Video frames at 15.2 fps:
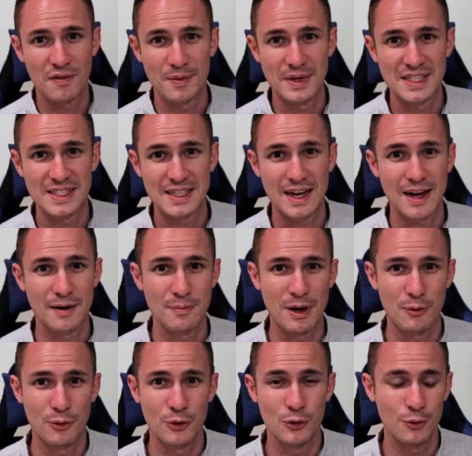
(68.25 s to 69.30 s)
from inside my
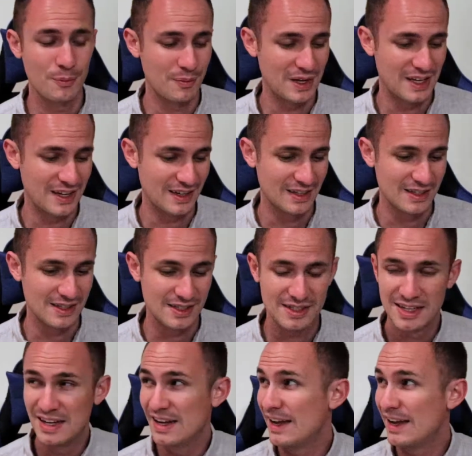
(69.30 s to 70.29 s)
room because